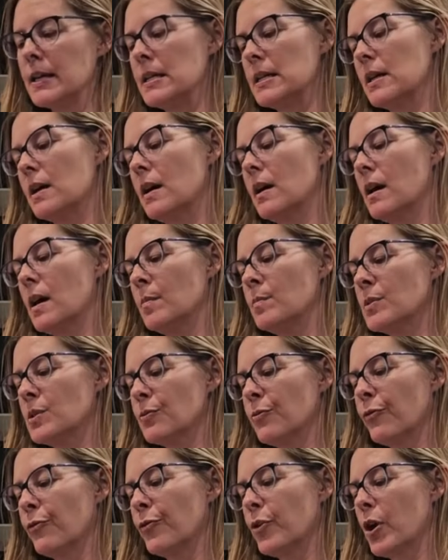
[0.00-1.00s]
It
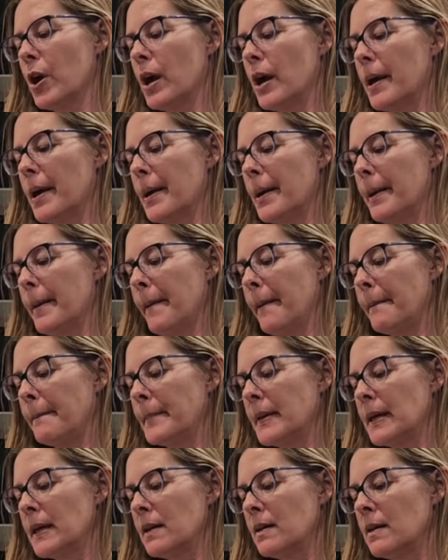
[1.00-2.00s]
comes
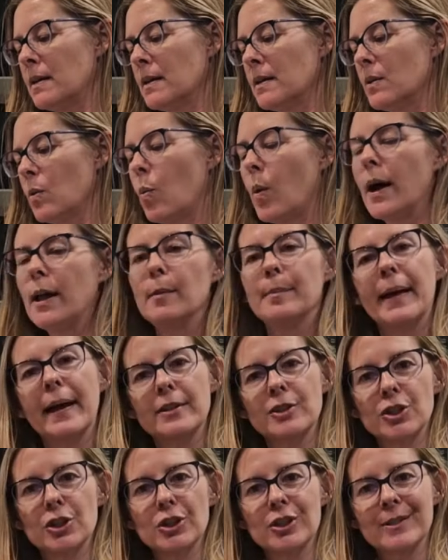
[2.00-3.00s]
from Wild
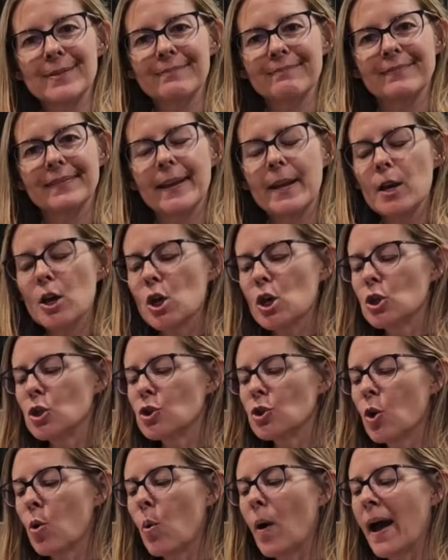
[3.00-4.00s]
Pastures.
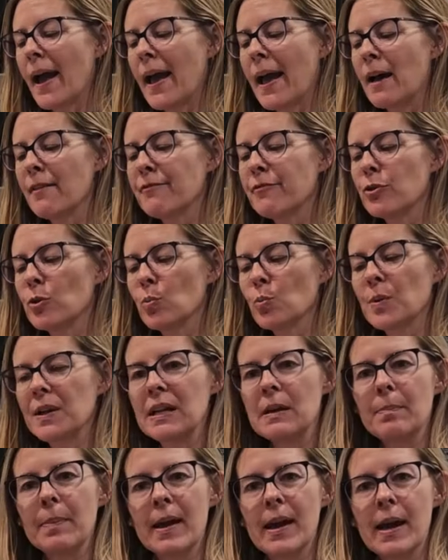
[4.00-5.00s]
So I have
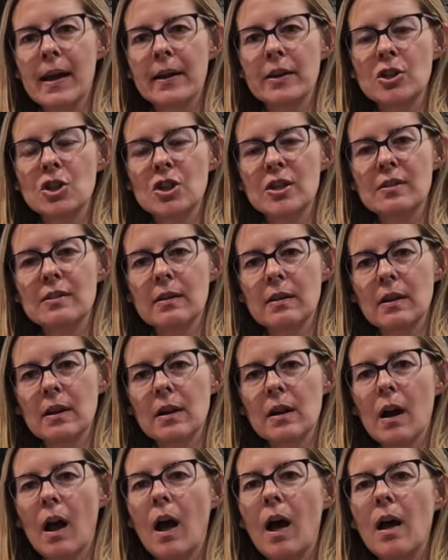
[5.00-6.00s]
3 packages
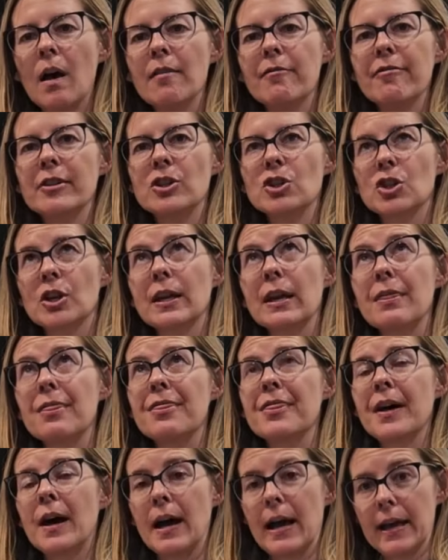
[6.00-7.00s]
here of
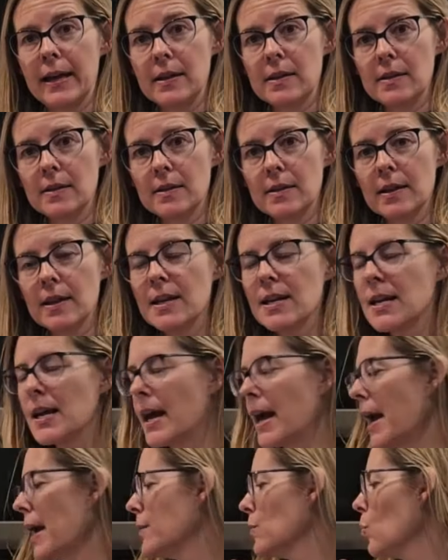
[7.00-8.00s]
chicken thighs
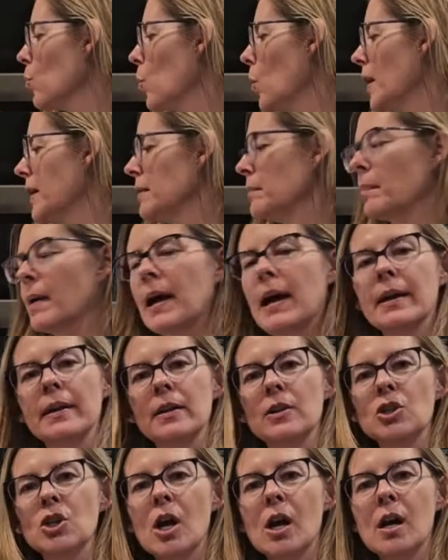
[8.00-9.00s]
and 1
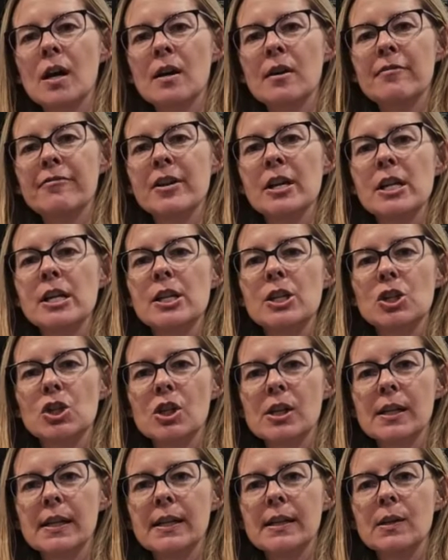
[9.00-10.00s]
package of
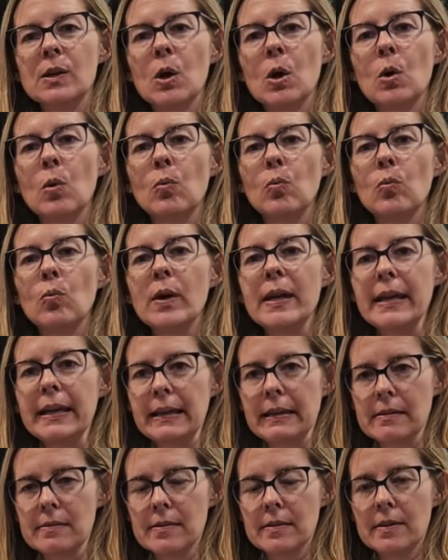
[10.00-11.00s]
chicken
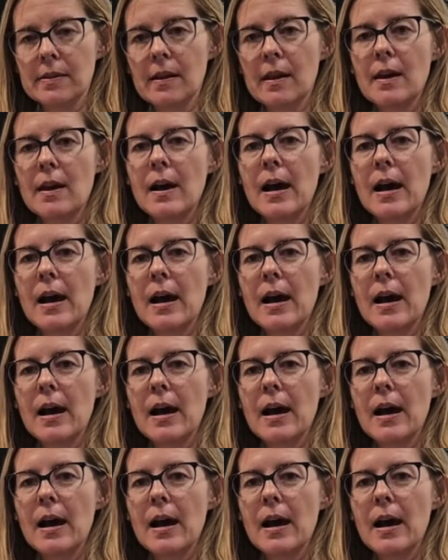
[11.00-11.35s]
wings.